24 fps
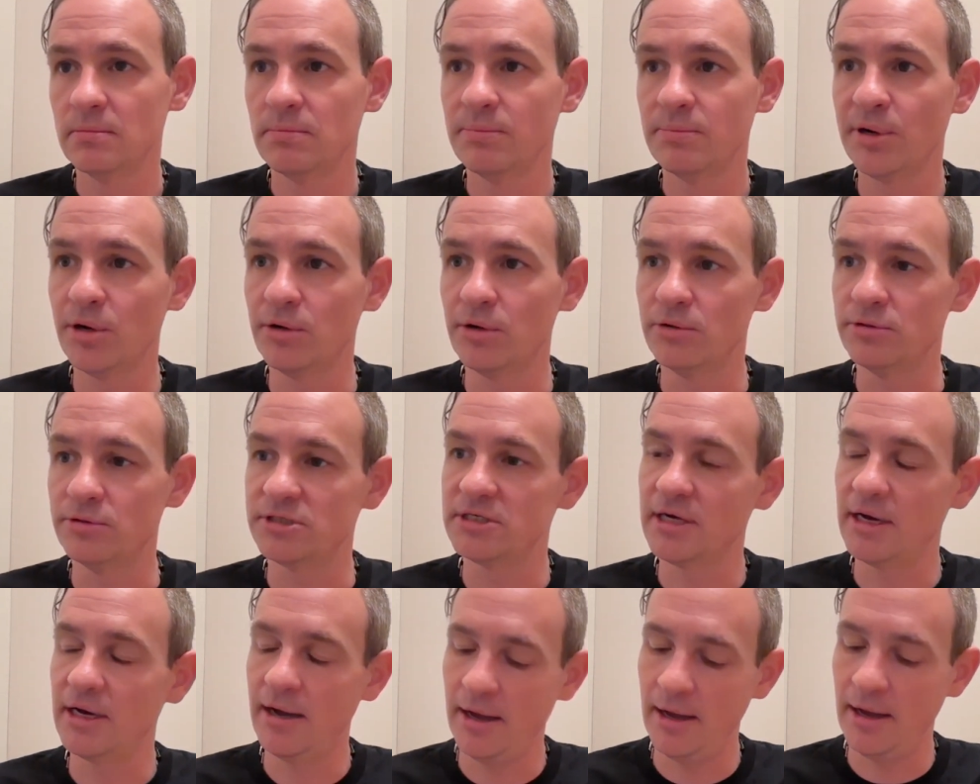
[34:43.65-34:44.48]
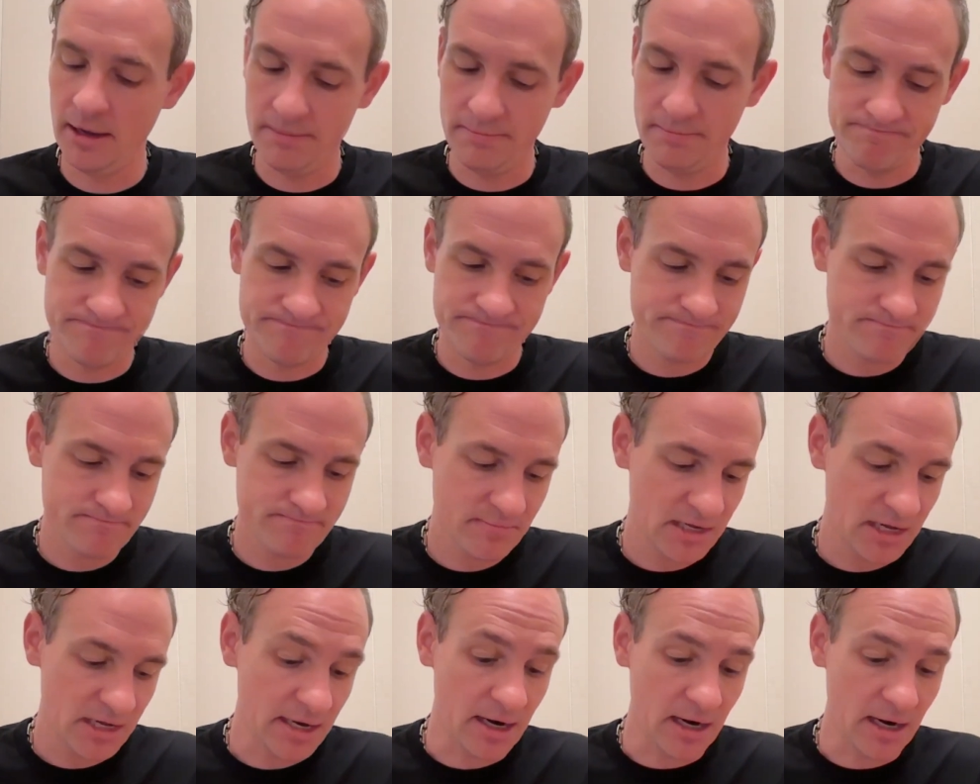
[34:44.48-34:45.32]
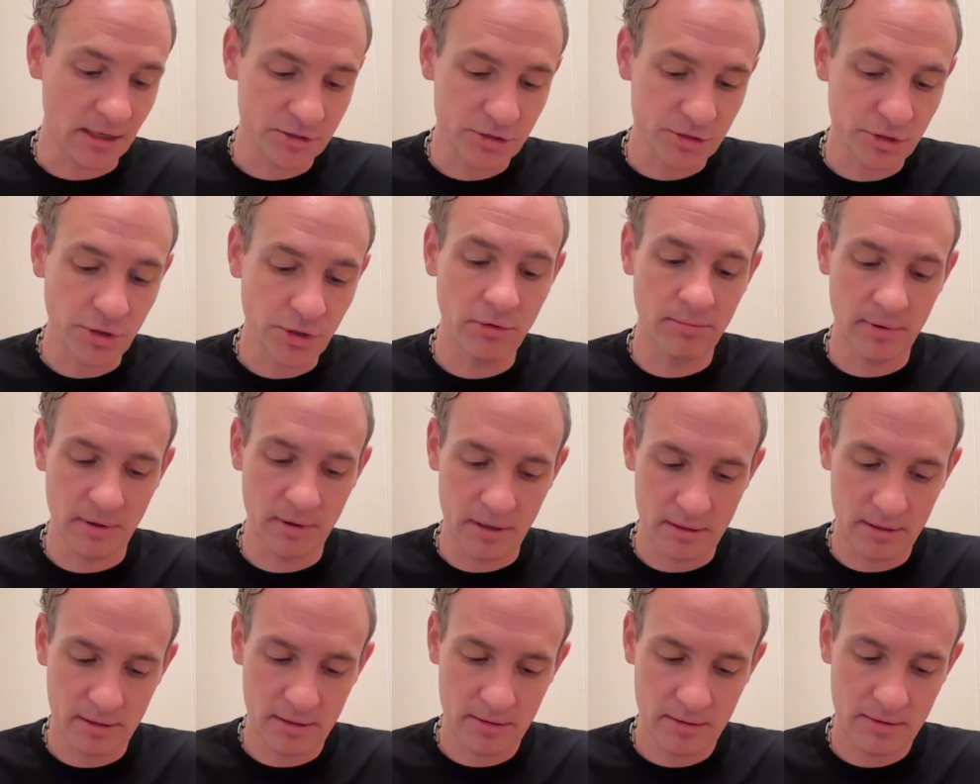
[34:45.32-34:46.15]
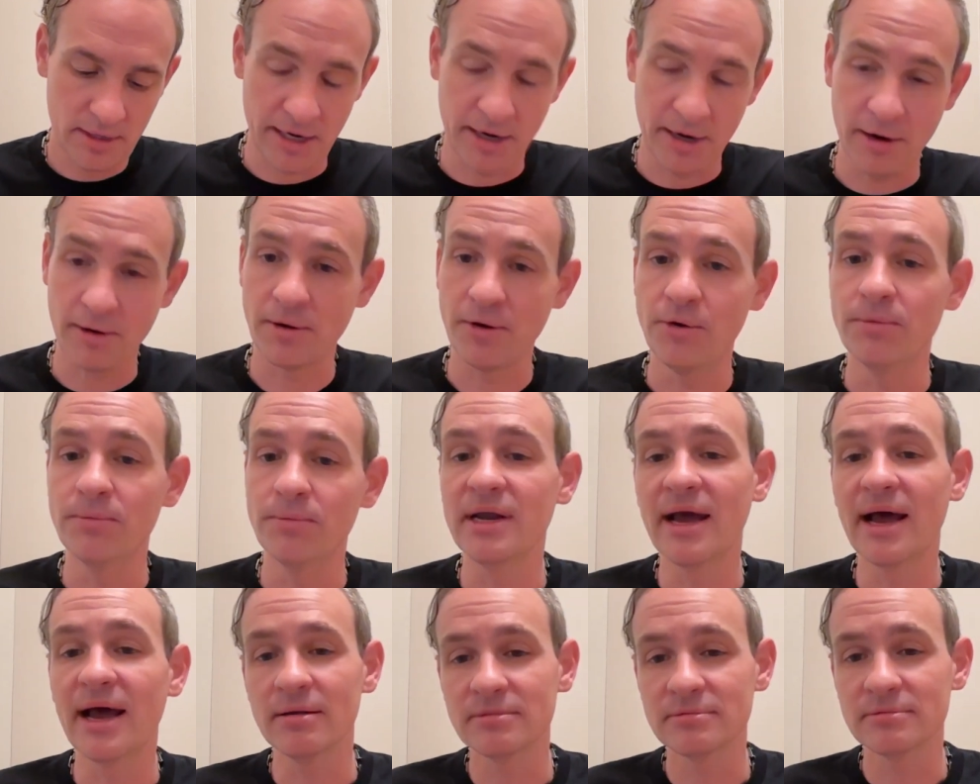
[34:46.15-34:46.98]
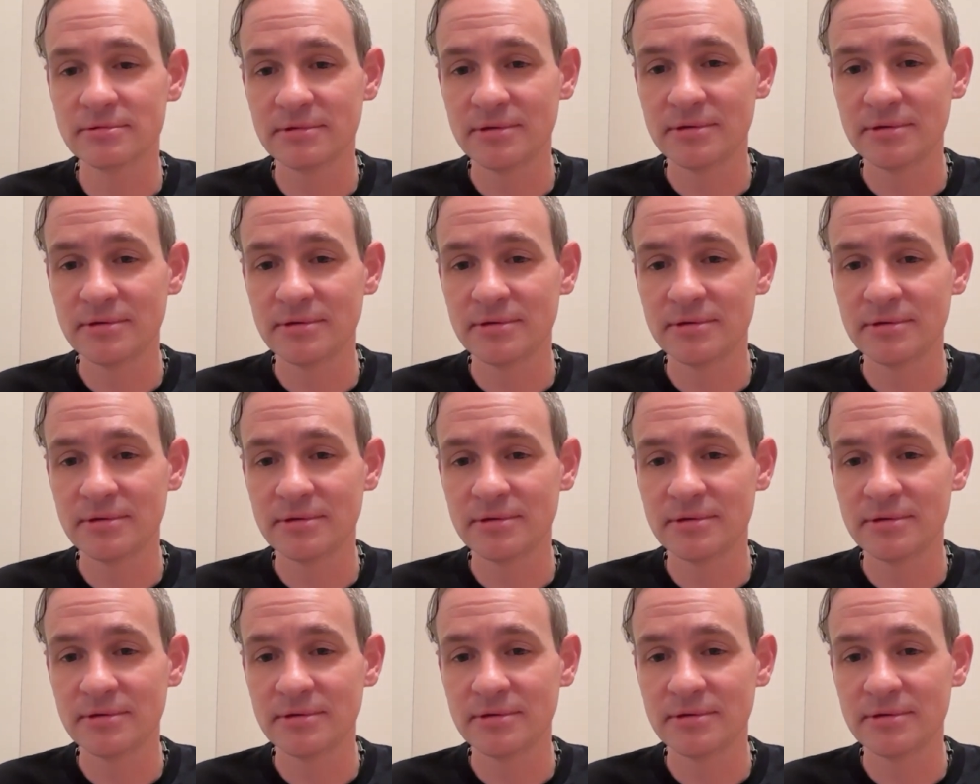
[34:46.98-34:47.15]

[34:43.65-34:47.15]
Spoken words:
Post in October in our hometown,